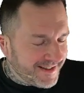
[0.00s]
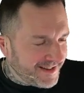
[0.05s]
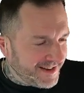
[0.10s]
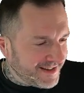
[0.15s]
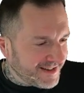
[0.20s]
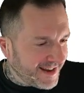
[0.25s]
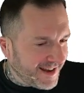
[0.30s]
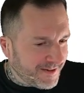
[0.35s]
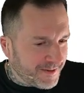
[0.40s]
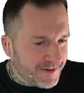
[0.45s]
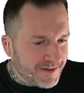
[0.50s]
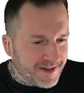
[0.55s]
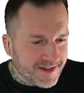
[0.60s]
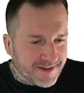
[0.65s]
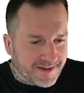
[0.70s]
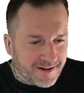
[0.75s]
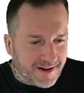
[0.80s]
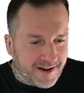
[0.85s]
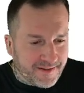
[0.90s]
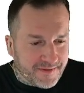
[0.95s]
These allergies
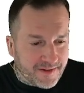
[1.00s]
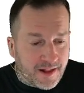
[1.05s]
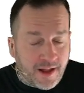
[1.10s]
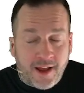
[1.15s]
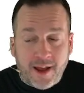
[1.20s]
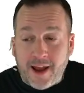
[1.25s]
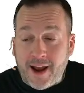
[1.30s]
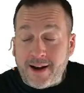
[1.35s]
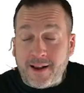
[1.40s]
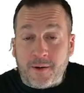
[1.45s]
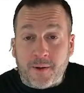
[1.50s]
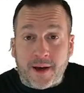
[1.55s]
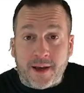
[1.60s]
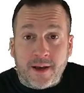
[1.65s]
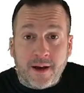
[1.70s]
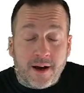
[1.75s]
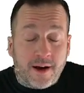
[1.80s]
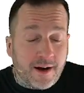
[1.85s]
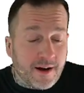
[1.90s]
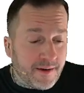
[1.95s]
are awful. Anyway,
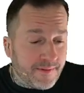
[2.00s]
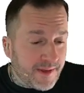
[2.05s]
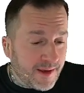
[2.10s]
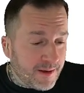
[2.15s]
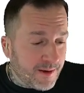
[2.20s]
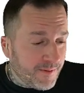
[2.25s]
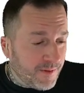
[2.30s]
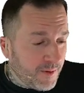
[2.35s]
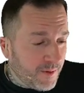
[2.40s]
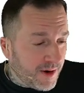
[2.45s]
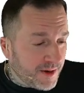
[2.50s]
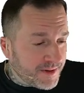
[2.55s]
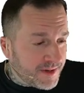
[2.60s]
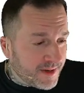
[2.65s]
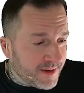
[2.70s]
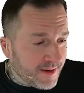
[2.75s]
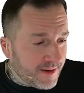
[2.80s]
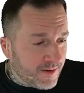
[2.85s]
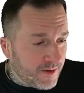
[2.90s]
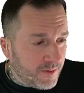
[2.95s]
uh, thank you for
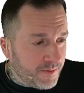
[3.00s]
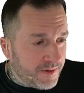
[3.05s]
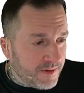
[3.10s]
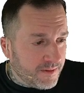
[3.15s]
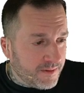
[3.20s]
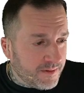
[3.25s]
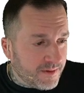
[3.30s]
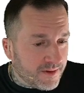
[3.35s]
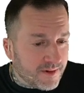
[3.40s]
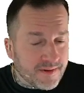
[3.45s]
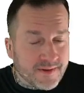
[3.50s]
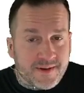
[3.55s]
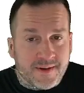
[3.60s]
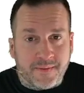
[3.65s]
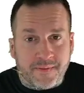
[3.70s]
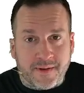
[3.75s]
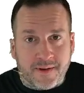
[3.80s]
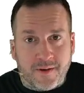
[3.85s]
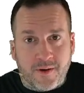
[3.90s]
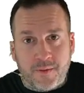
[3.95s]
watching. I hope you learned
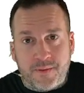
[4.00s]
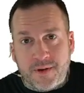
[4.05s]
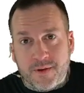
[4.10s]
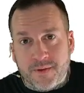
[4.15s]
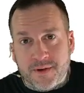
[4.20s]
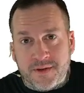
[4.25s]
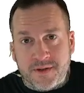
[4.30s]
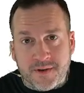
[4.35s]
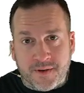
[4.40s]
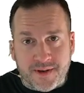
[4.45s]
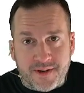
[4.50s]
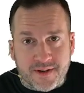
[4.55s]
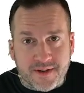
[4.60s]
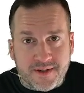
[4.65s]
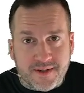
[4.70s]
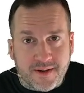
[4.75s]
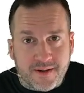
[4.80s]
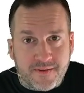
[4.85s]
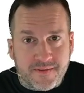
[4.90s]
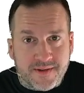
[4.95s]
something. I hope you enjoyed
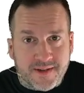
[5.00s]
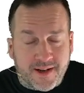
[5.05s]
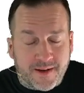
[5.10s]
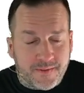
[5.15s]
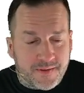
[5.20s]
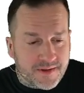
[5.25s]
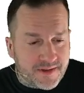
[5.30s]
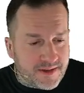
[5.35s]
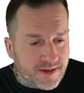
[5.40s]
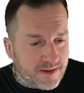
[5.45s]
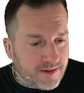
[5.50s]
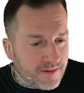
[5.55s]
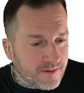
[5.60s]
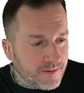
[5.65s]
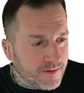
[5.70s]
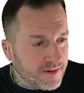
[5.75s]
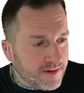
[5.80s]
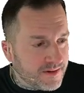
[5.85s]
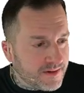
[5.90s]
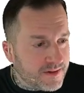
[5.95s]
yourselves, and I will see
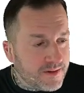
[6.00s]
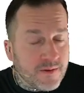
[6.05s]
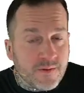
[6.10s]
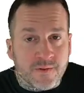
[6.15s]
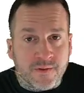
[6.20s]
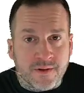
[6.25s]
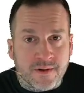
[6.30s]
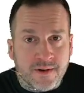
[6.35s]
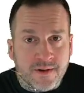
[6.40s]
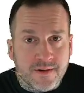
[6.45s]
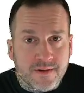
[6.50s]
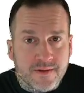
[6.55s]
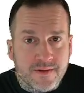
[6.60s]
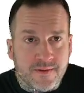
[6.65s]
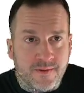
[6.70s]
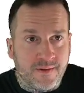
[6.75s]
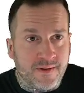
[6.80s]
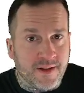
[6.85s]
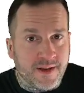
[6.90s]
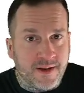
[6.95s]
you soon,
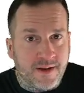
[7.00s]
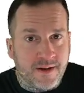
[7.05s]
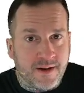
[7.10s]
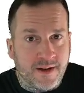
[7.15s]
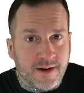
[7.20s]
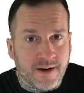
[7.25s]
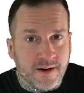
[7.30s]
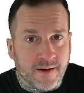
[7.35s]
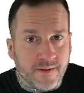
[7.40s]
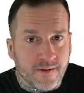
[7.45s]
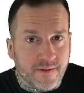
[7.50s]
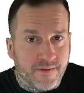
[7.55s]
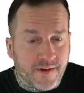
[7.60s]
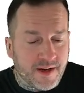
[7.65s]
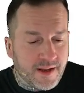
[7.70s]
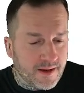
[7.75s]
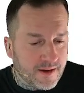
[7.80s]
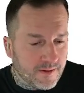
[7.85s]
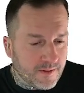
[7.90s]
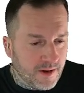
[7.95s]
soonly, in another
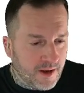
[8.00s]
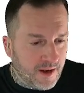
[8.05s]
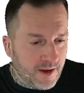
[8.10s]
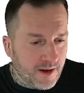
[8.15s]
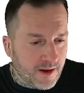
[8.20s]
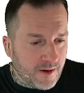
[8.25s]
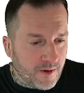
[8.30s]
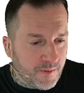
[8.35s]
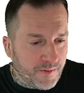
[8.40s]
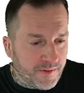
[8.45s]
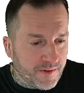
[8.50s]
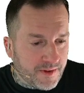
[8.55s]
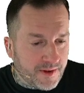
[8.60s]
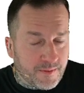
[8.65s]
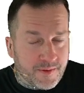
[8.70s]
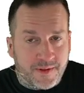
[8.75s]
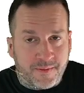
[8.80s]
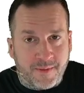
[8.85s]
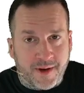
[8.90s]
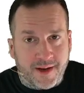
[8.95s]
video, hopefully
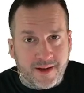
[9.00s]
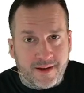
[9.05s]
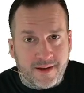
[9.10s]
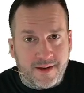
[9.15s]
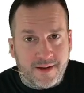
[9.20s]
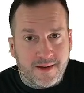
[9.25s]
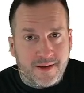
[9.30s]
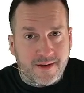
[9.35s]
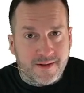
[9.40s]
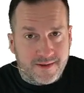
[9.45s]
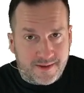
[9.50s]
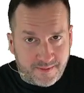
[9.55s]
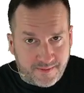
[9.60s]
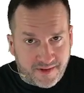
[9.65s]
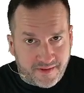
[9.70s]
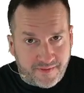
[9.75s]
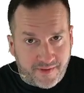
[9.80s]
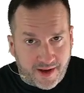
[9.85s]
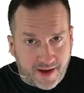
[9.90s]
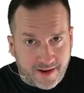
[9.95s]
with my
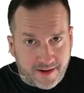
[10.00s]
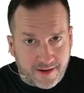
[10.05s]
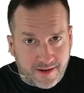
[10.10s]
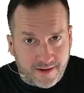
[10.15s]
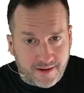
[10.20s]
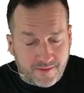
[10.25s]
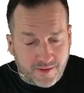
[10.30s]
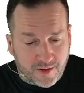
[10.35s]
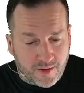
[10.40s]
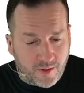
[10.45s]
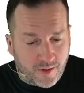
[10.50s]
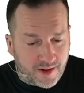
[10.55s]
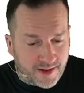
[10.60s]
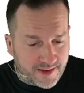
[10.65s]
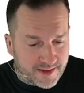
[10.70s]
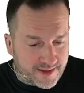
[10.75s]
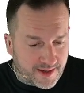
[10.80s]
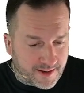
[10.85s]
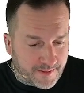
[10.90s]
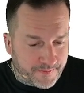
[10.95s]
simplified
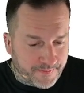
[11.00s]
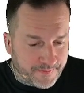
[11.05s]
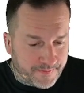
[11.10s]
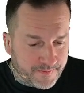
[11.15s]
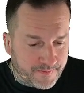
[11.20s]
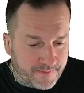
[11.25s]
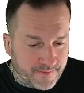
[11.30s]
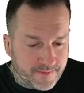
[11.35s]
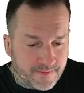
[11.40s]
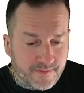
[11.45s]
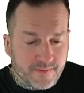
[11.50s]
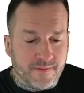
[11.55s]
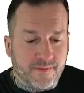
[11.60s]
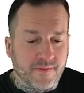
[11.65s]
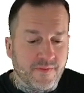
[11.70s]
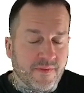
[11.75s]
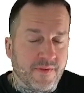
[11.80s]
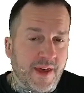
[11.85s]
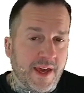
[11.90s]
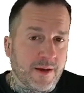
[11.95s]
recording setup.
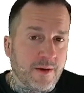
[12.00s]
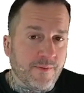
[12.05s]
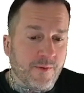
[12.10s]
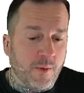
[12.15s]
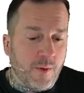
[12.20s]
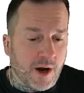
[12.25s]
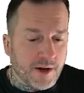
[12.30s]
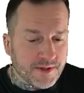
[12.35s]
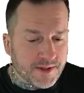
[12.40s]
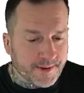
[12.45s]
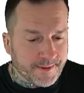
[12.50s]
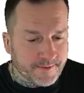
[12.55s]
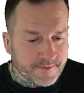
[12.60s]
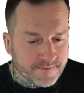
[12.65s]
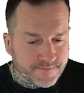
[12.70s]
Thank you for watching.